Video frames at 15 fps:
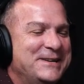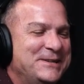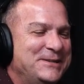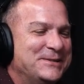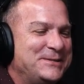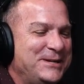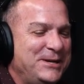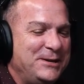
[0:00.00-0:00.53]

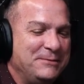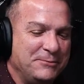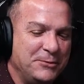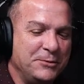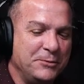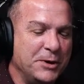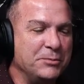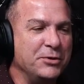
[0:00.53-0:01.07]
You'll see,
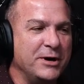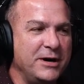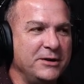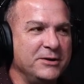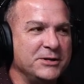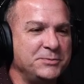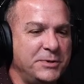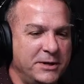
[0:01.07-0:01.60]
we're
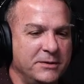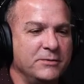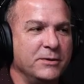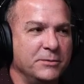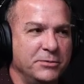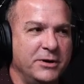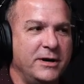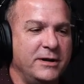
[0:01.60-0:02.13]
brothers, but we're
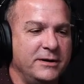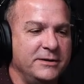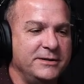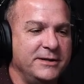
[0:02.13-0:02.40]
brothers.